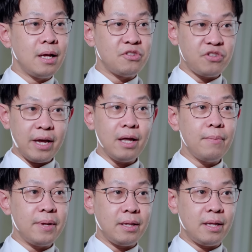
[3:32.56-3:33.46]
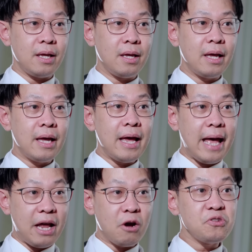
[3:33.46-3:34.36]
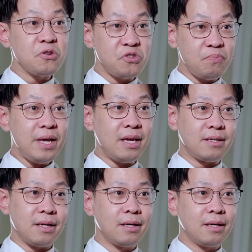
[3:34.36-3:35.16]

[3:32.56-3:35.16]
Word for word: scalability, and also speed.